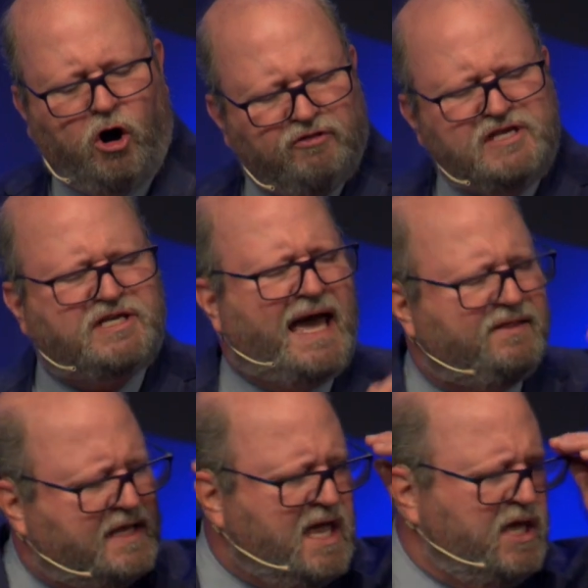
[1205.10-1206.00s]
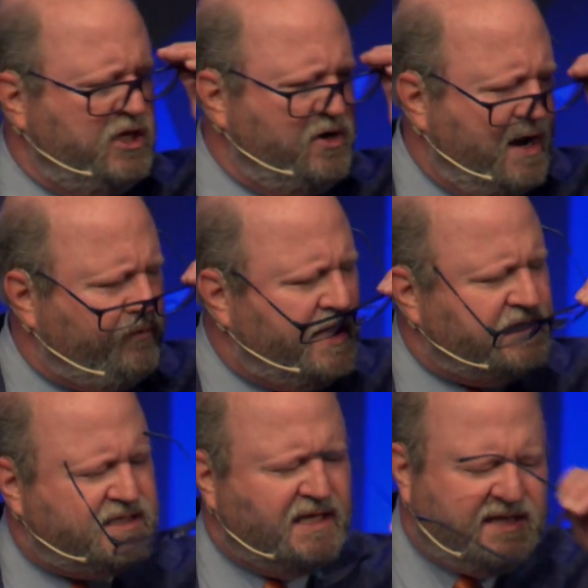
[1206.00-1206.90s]
all these kind of things. You know, I read a
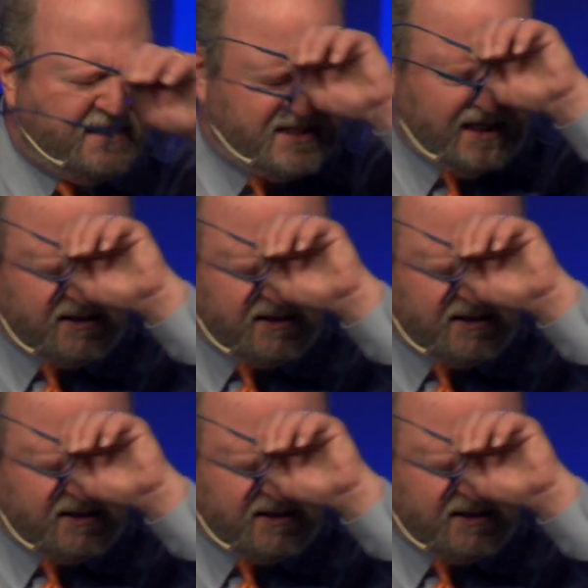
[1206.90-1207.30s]
statistic